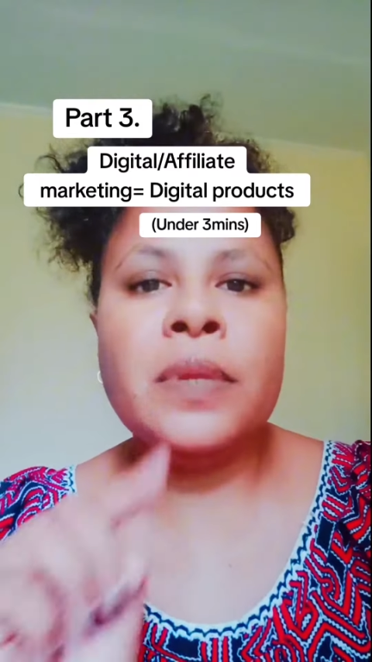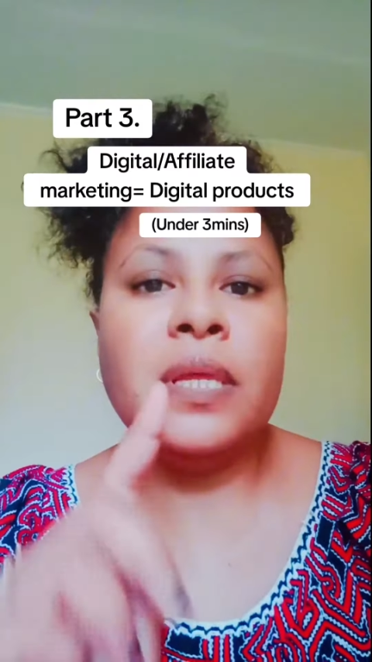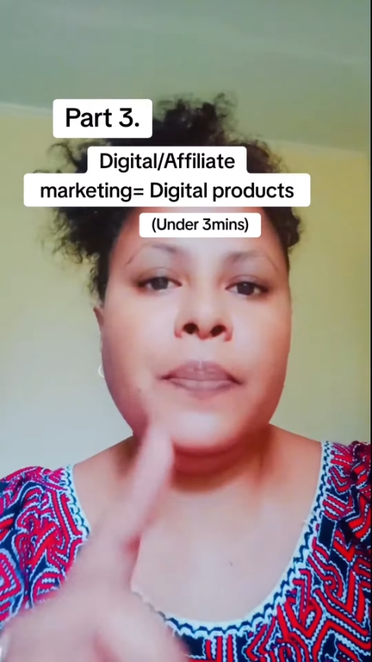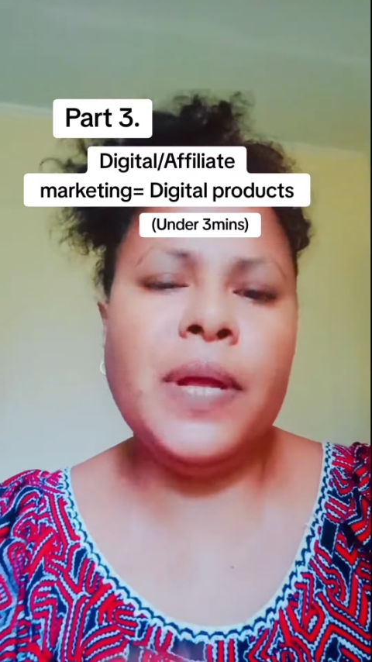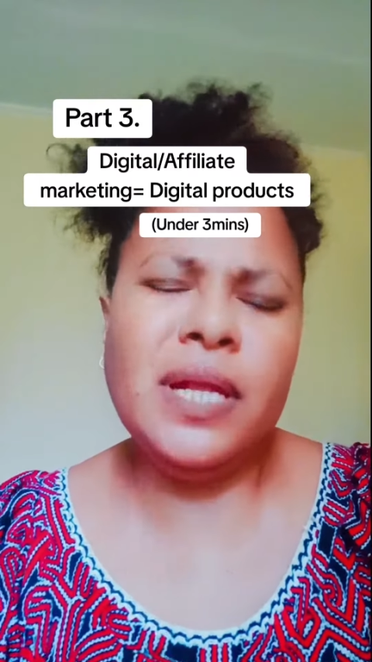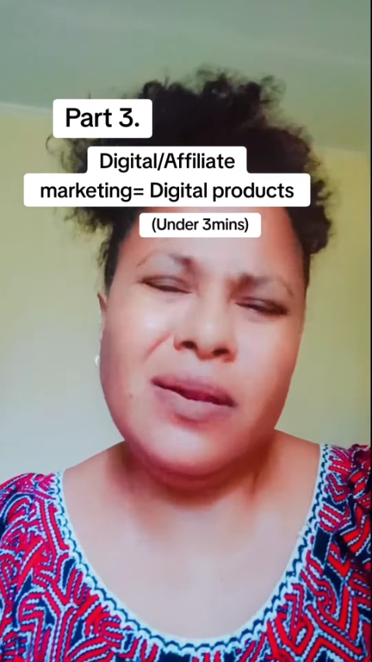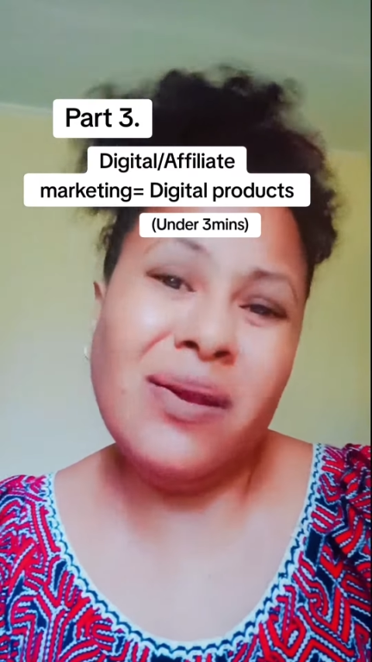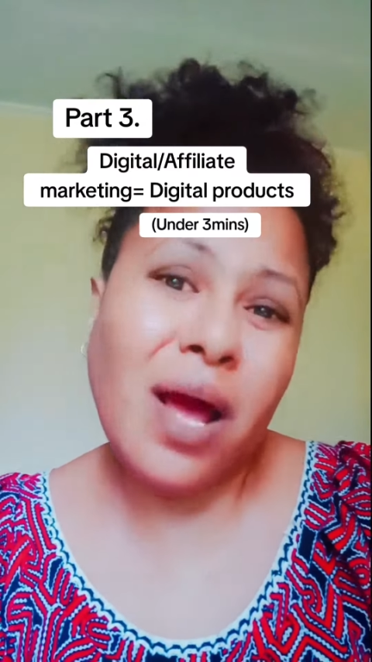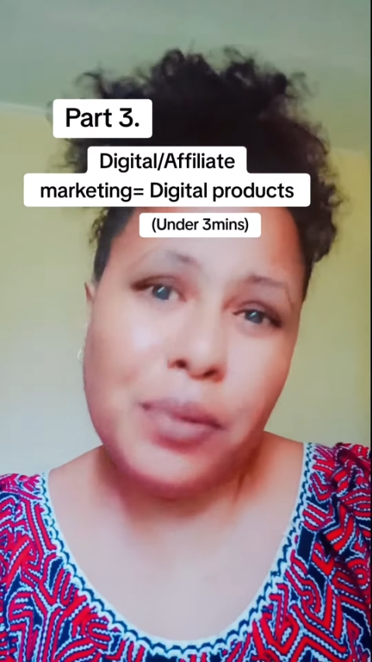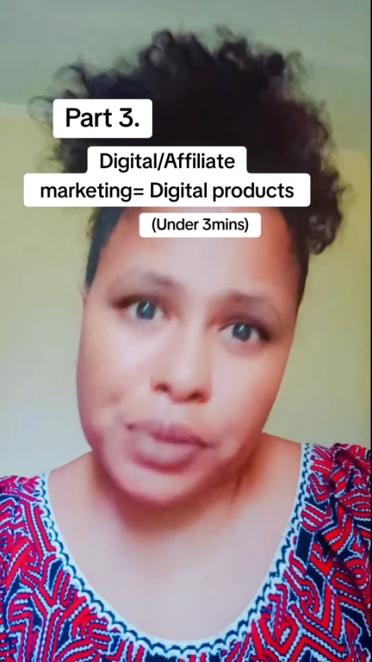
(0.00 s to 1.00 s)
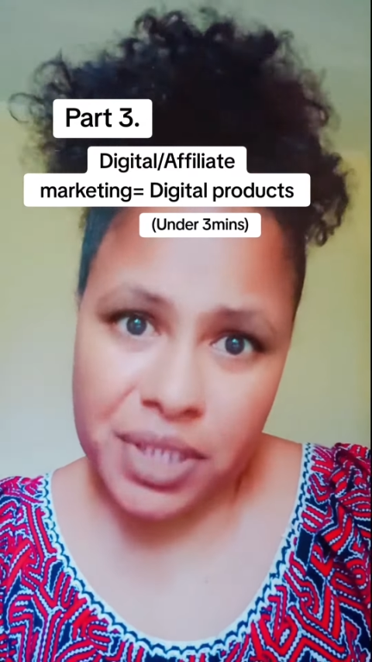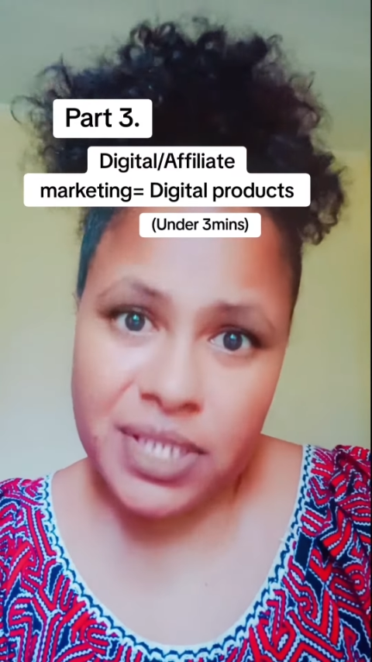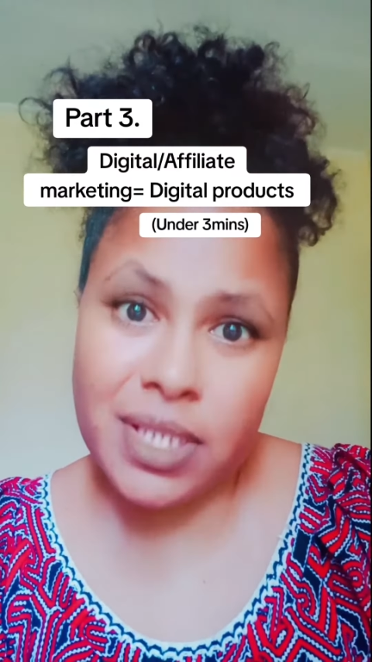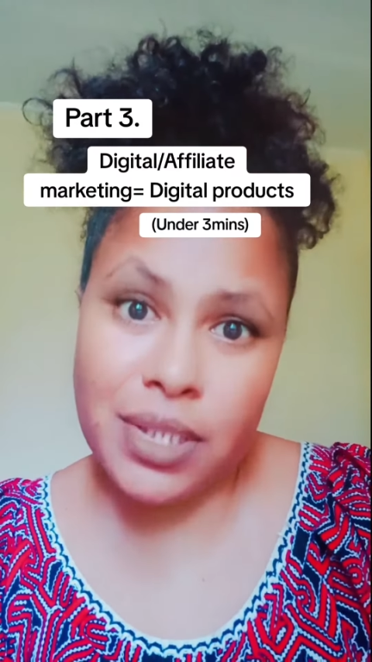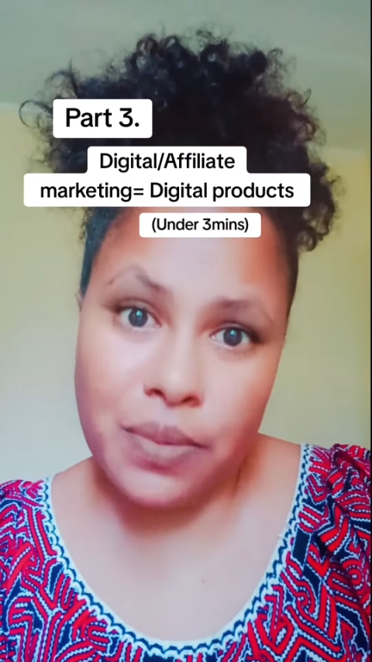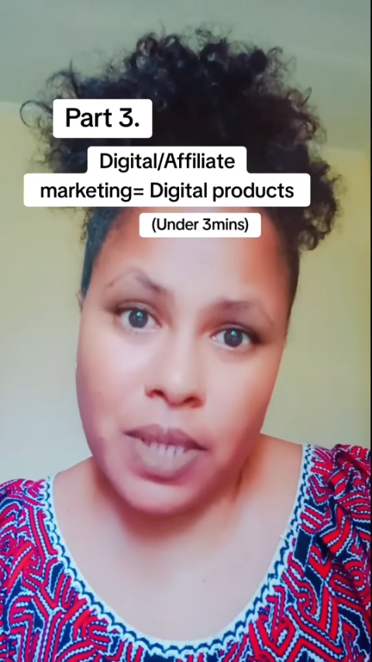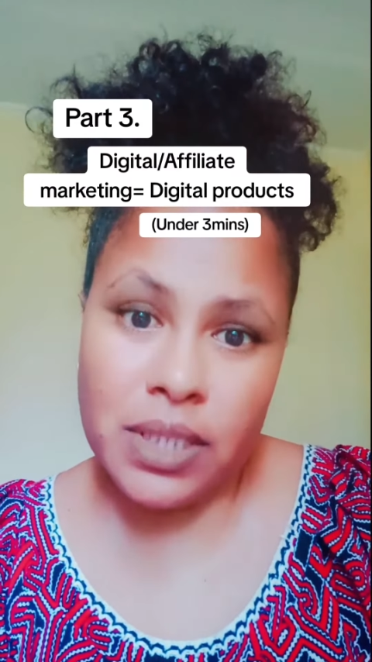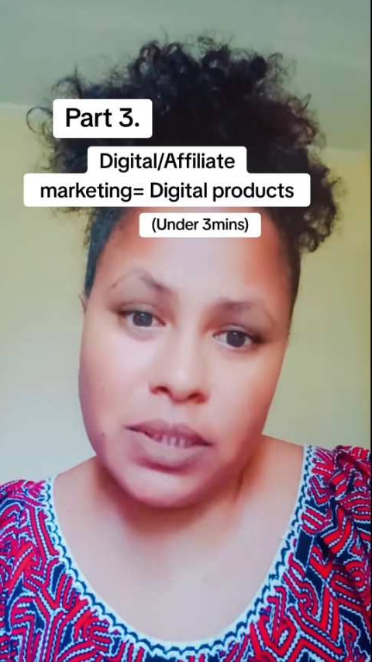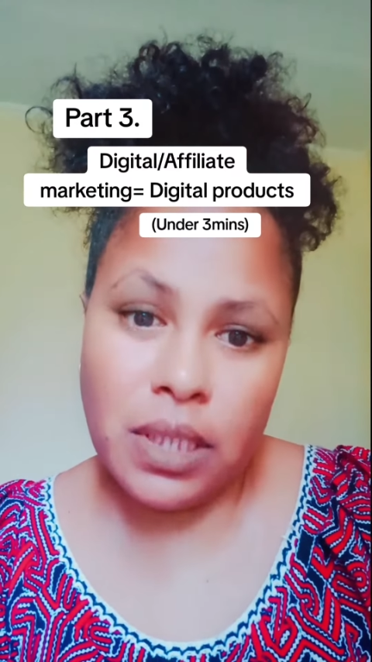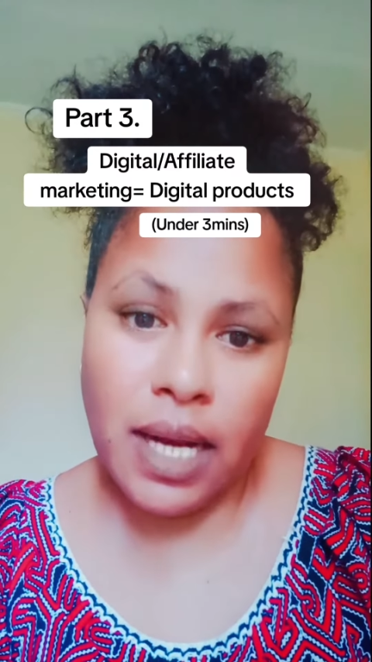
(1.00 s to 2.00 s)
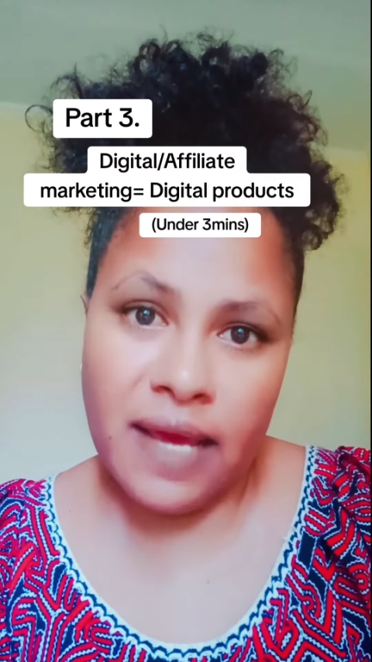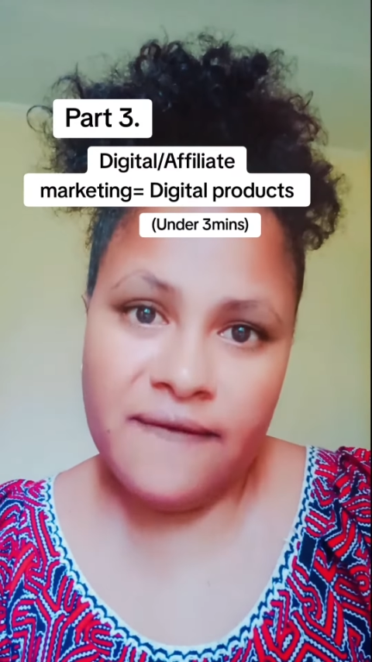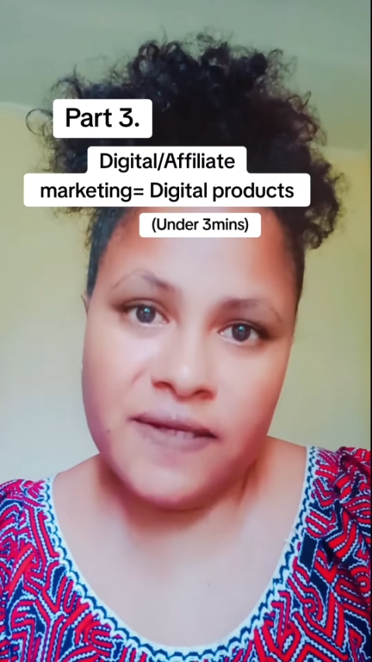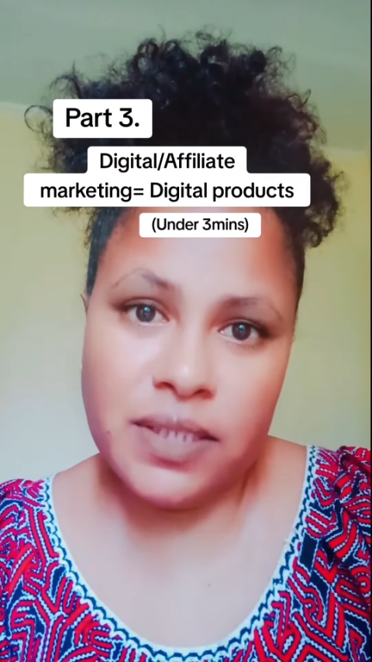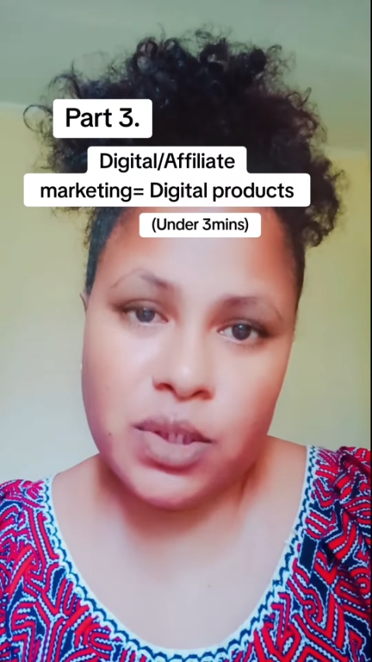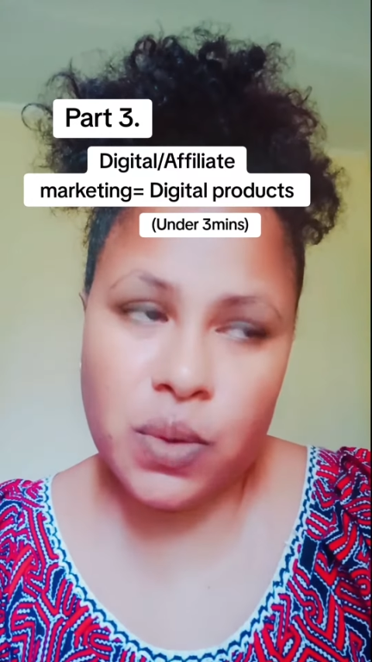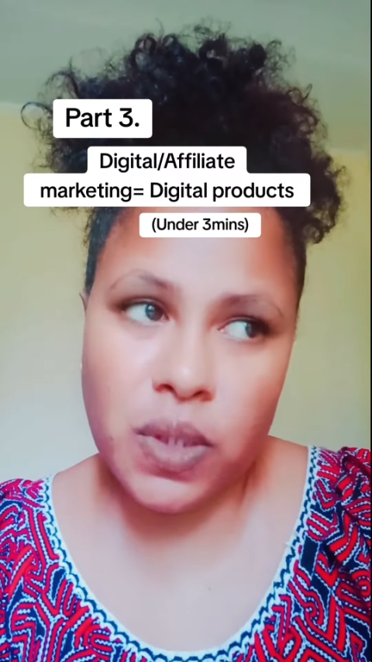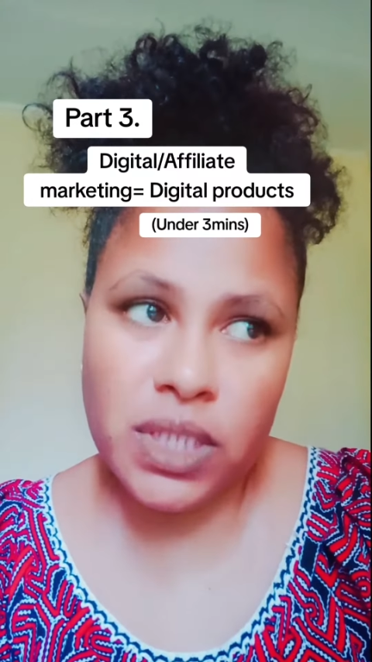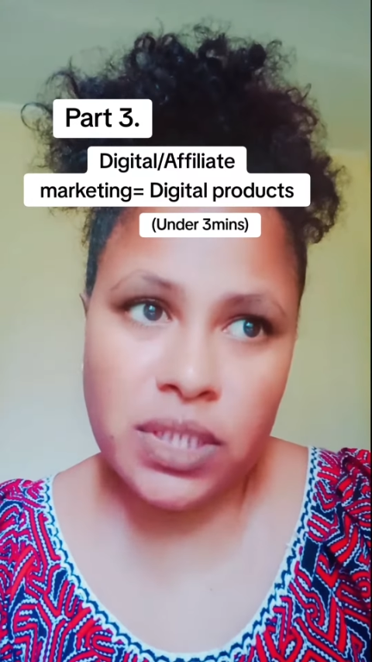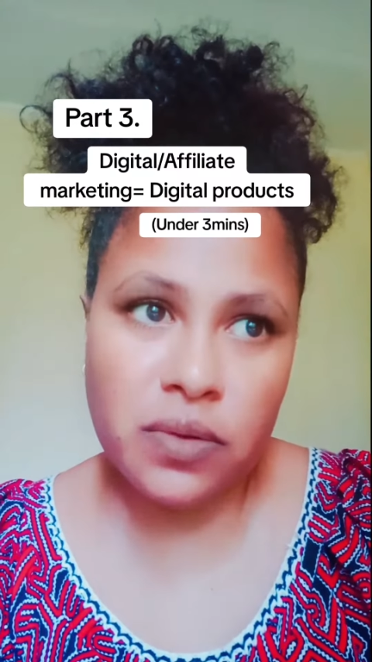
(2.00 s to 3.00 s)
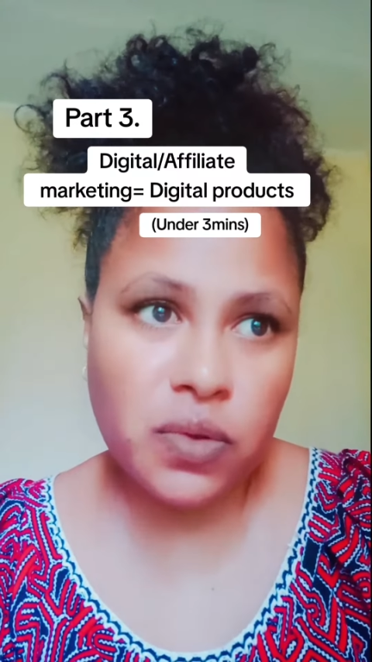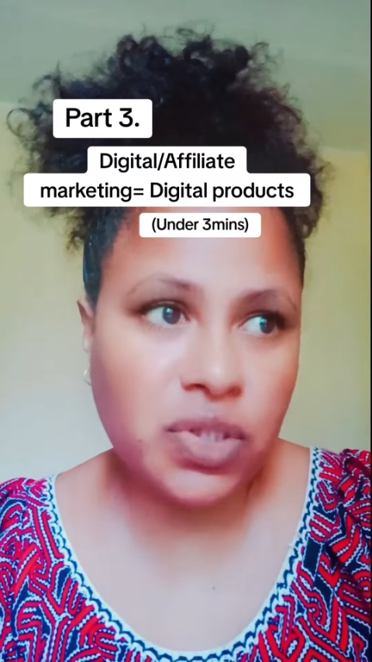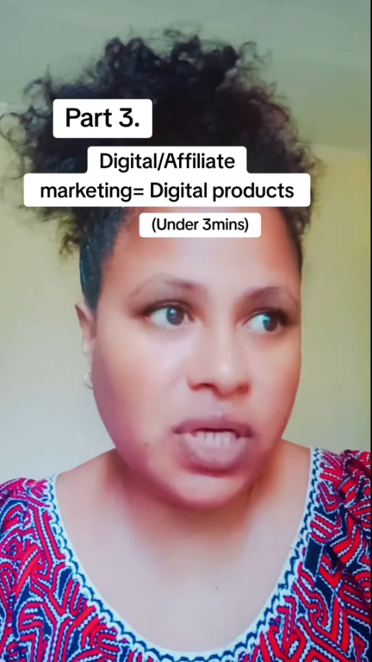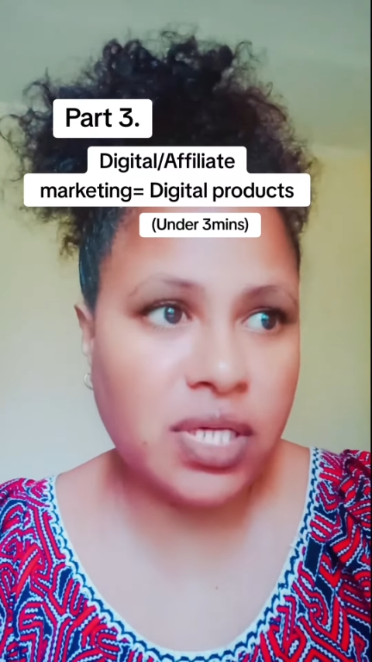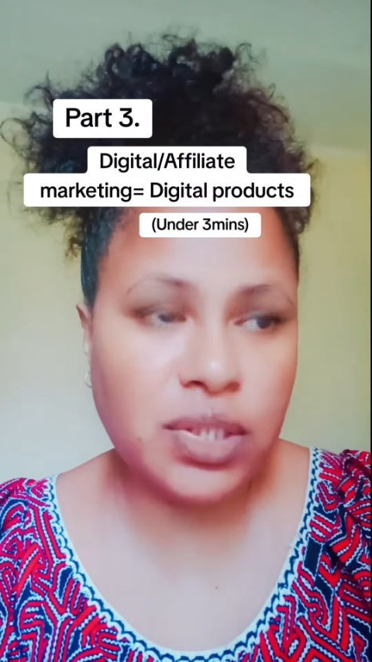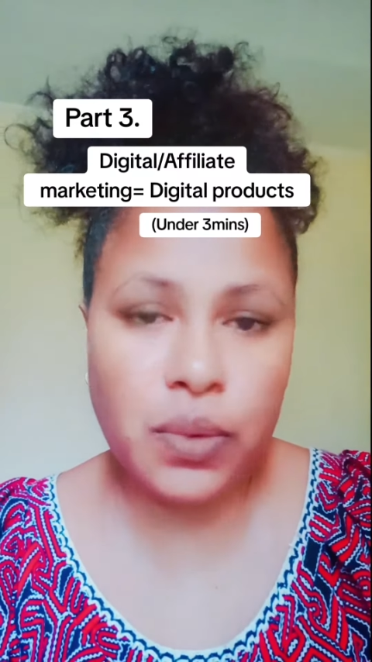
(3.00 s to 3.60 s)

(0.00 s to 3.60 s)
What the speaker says: Depending on how drastic you want your life and situation to change,